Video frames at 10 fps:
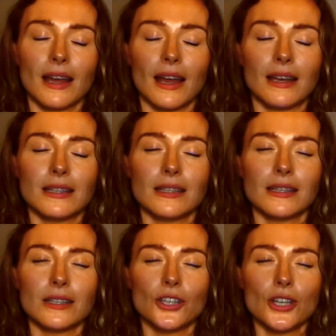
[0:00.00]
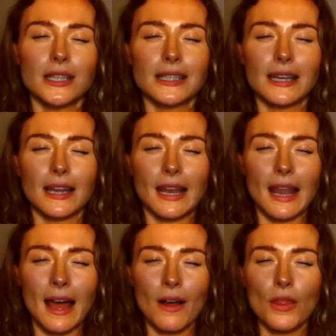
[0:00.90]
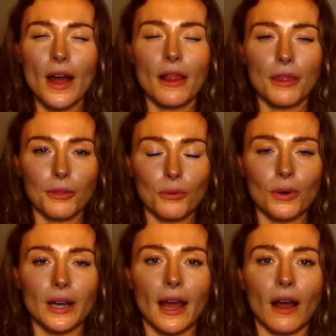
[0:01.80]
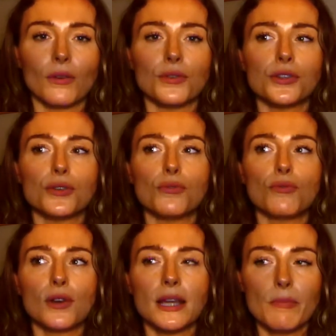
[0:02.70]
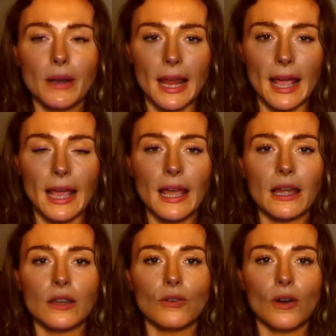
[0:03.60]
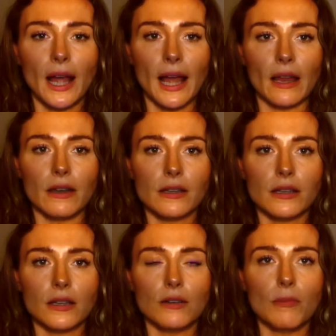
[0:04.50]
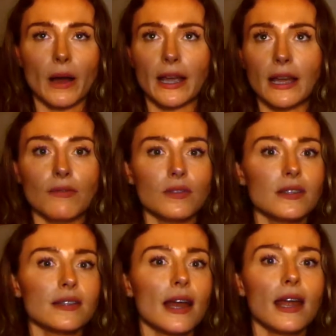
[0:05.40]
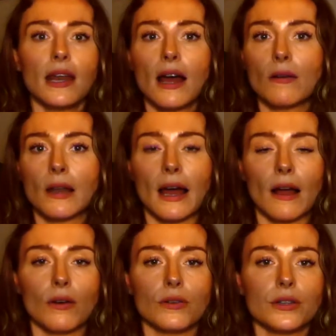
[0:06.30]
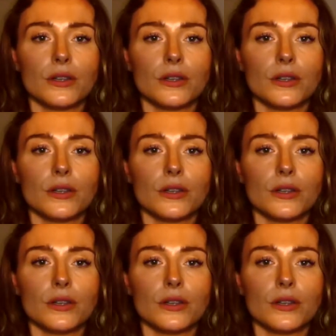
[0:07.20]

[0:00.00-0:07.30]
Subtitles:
And just allow that thought now to replay in your head. You might even say it out loud.